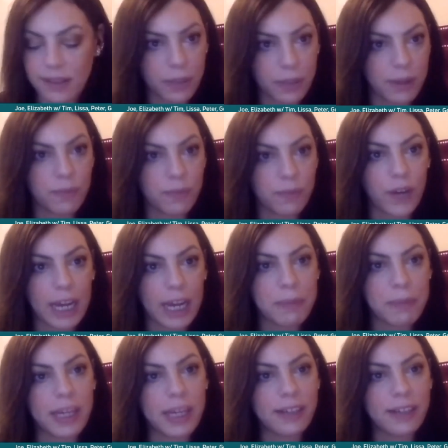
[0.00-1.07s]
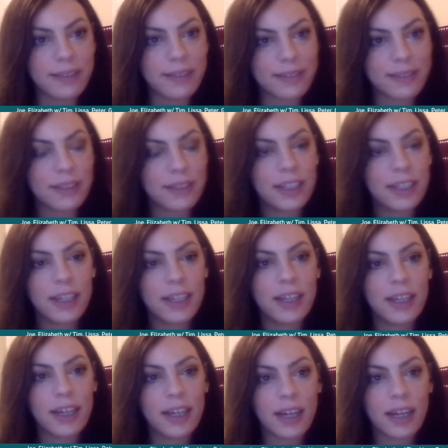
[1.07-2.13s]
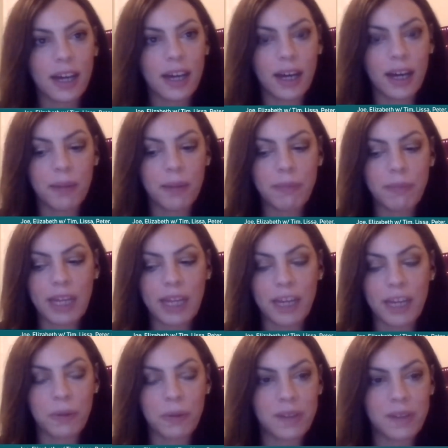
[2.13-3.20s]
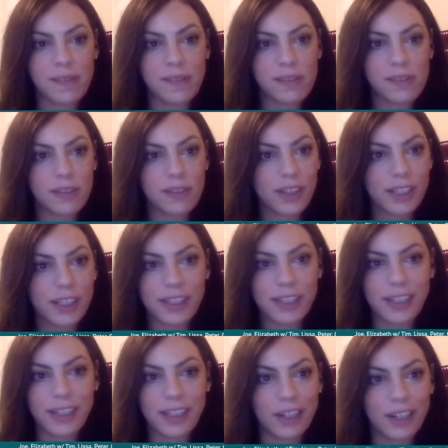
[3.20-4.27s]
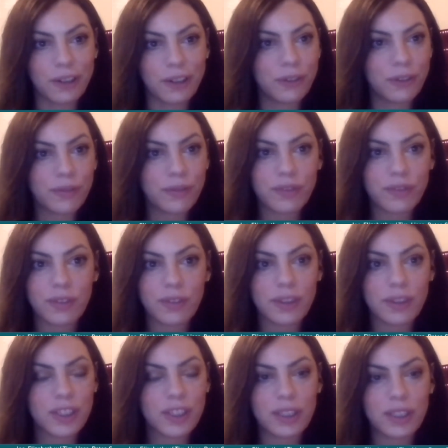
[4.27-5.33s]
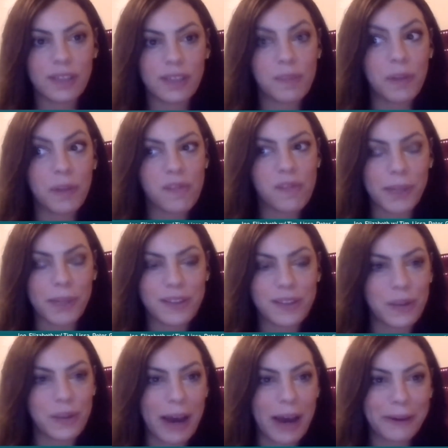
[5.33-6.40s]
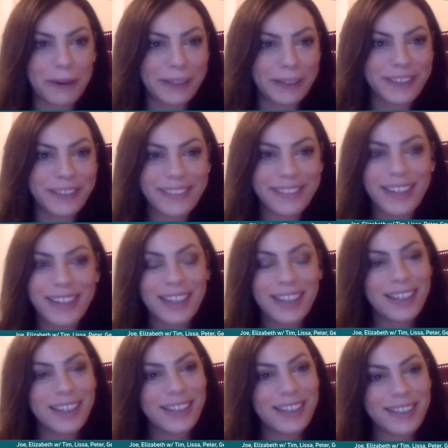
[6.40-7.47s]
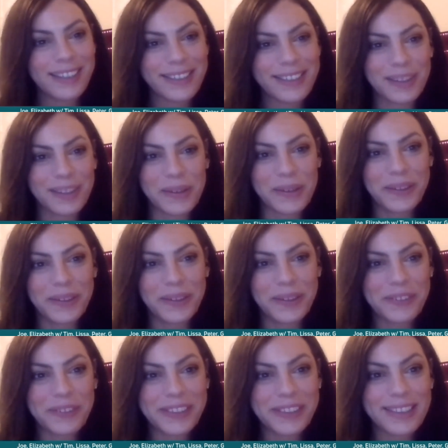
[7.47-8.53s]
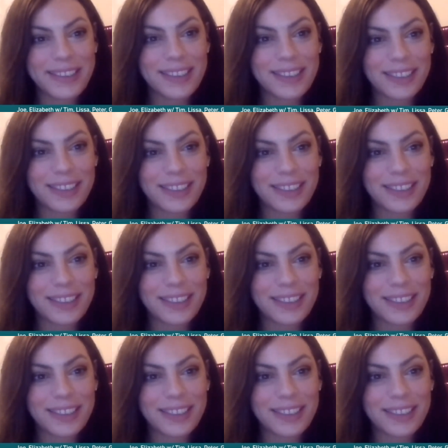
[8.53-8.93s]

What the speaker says: with him for 8 minutes. And it was, you know, supposed to be 2 hours. So it was